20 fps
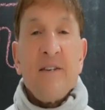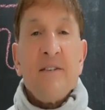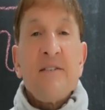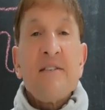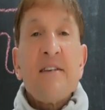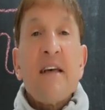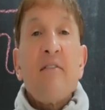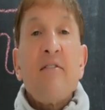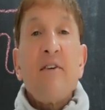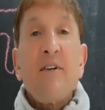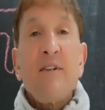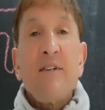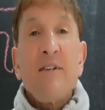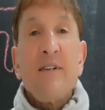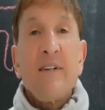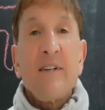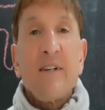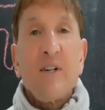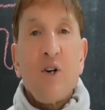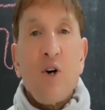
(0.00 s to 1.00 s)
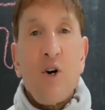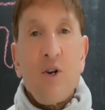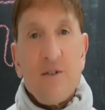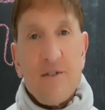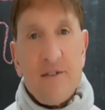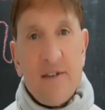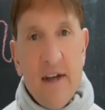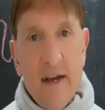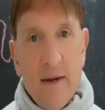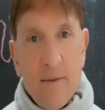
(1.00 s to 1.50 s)
Seven
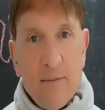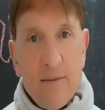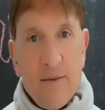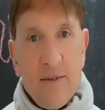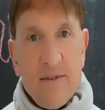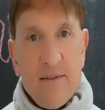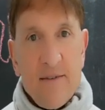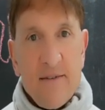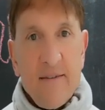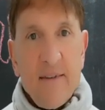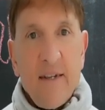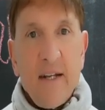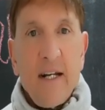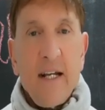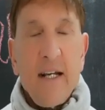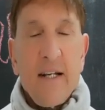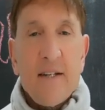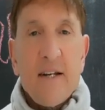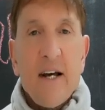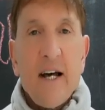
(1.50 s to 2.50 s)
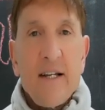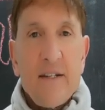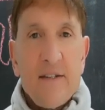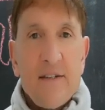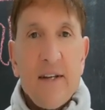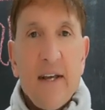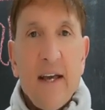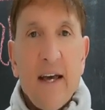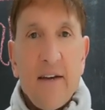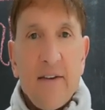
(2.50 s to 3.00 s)
concepts that he
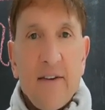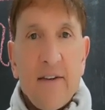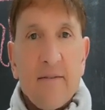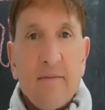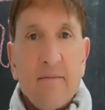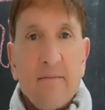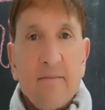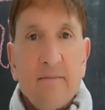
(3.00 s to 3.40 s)
ties together.